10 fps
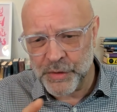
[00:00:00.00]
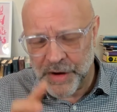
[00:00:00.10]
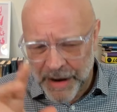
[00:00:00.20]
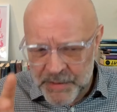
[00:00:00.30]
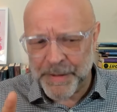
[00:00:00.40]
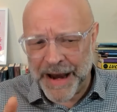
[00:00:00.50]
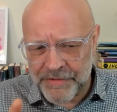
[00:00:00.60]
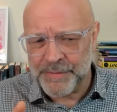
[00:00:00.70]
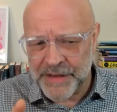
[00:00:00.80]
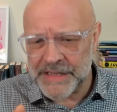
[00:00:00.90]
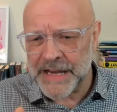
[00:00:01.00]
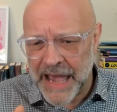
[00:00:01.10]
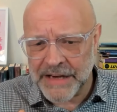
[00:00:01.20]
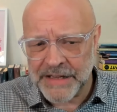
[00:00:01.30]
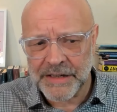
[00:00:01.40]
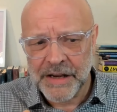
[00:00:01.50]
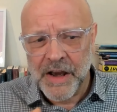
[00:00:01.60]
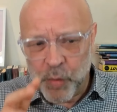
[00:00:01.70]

who comes back from the dead, and